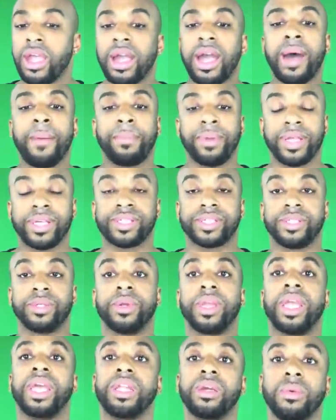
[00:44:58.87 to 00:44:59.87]
God bless you.
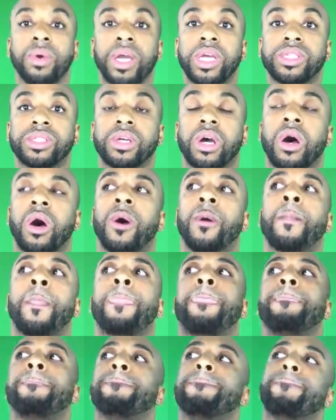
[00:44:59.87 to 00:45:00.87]
Anyways,
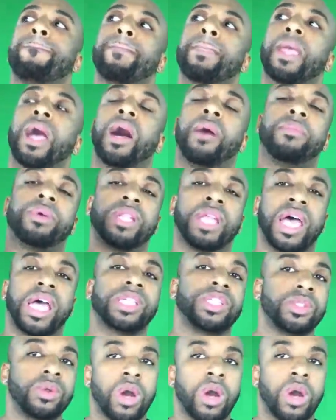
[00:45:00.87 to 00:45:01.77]
y'all, I'm glad